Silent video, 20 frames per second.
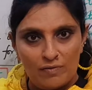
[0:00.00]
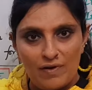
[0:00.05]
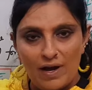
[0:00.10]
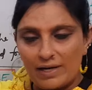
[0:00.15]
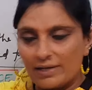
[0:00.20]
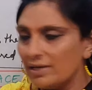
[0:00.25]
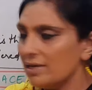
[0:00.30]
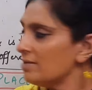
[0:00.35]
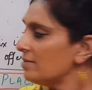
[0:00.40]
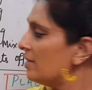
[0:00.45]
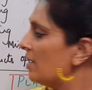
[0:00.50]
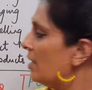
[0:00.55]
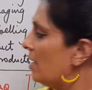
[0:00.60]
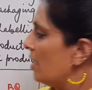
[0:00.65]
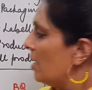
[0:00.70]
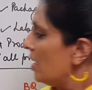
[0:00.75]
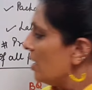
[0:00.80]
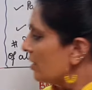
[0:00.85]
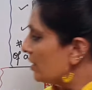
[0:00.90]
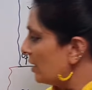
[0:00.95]
factors.
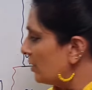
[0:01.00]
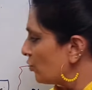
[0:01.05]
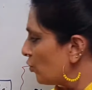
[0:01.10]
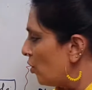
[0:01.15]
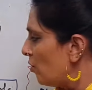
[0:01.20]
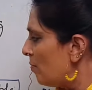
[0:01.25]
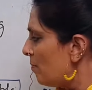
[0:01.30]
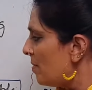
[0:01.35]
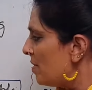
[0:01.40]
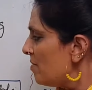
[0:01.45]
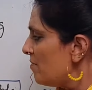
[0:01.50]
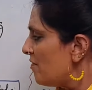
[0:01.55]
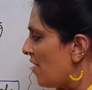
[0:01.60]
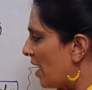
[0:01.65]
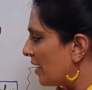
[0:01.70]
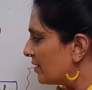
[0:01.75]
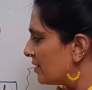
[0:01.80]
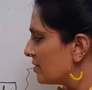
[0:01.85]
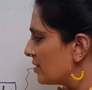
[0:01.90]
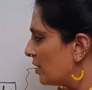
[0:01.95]
Controllable
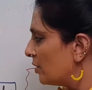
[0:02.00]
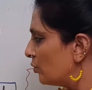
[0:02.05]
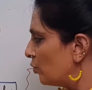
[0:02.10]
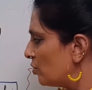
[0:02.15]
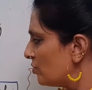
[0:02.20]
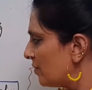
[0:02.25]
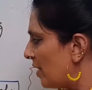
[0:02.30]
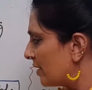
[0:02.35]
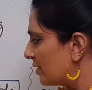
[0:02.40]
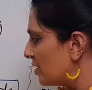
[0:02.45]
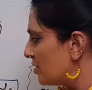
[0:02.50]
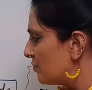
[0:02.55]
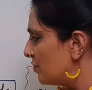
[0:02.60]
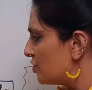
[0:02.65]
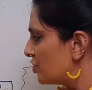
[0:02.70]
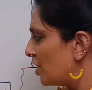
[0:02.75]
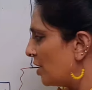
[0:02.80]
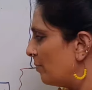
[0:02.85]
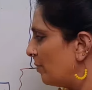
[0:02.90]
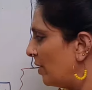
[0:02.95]
factors are those factors
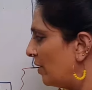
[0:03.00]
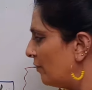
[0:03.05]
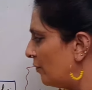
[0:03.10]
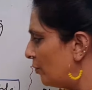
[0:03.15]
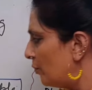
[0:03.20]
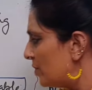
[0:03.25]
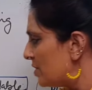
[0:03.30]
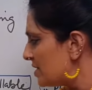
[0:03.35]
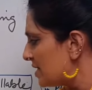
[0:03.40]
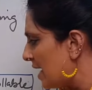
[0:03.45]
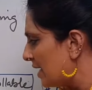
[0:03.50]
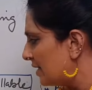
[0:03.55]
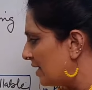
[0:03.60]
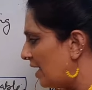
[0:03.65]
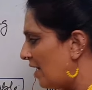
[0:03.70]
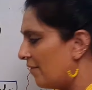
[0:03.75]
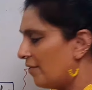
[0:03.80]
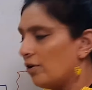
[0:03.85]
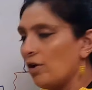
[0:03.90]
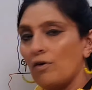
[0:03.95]
which can be influenced at the
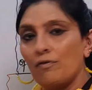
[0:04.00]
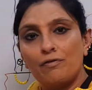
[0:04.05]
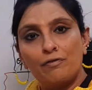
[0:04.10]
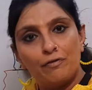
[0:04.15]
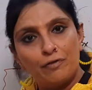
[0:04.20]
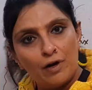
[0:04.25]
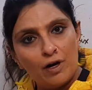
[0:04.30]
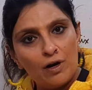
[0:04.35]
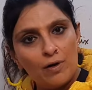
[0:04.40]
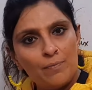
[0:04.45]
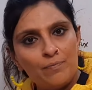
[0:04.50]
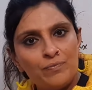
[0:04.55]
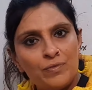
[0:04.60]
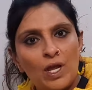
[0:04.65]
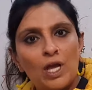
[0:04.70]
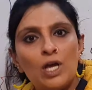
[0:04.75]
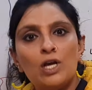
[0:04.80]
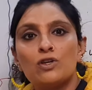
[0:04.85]
level of firm,